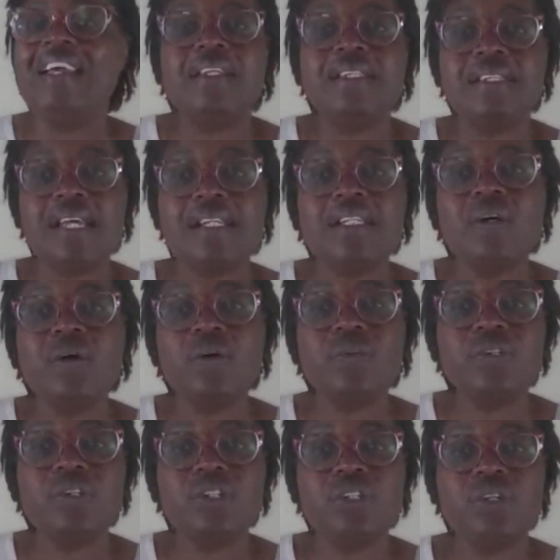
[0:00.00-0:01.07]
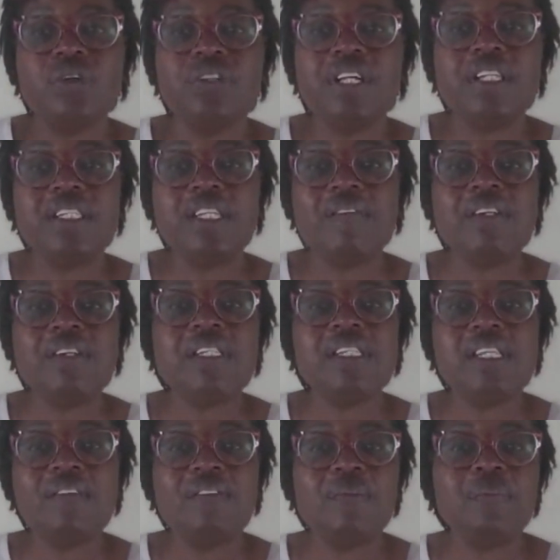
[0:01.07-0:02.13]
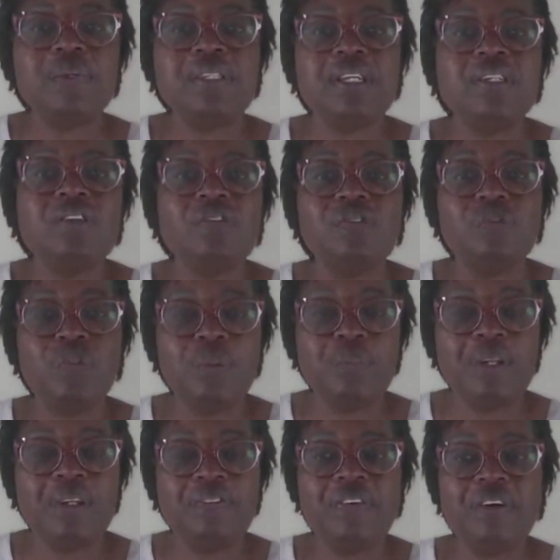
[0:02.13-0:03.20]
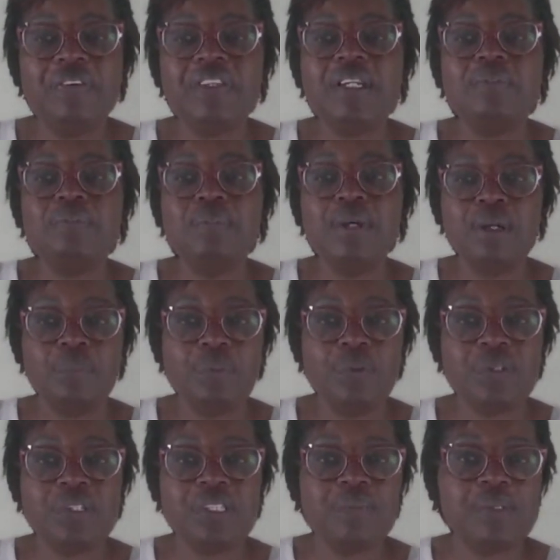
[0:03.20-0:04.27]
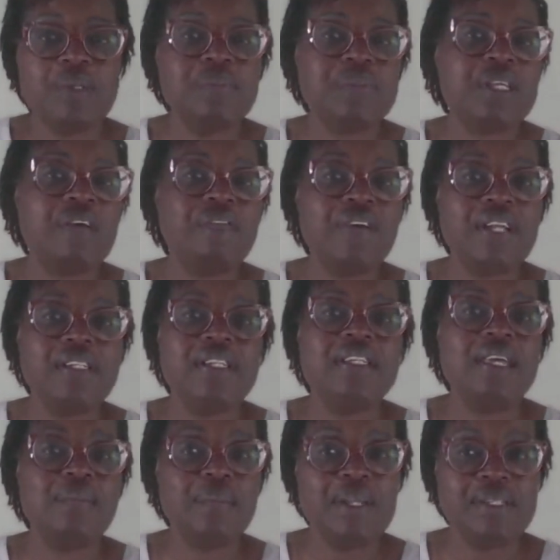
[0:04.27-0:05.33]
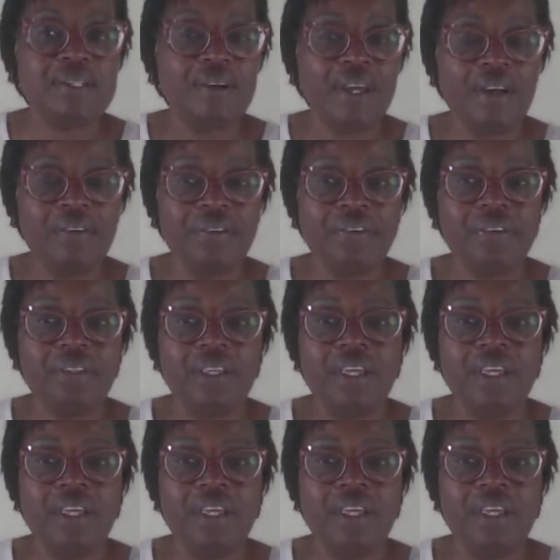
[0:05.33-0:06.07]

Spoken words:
The study also showed that 77% of women felt that menopause symptoms affected their mental health.